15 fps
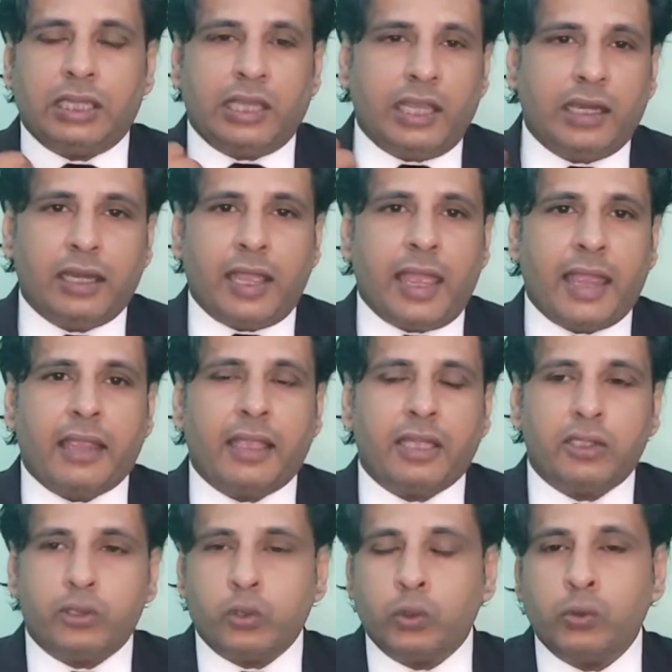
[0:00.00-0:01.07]
in
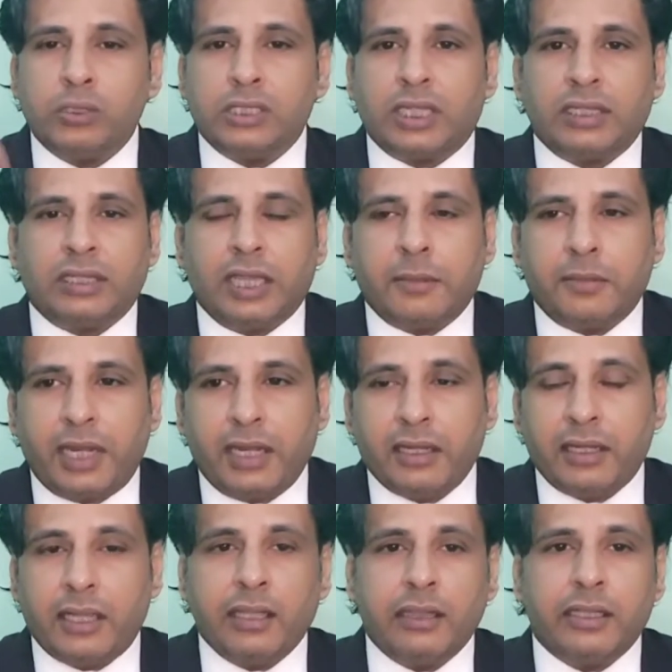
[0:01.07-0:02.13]
anger shoots at them
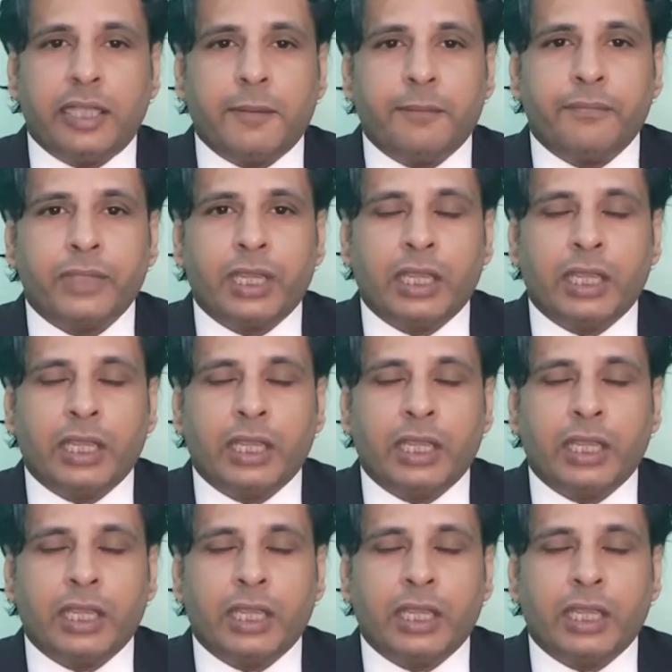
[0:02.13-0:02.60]
and kill them,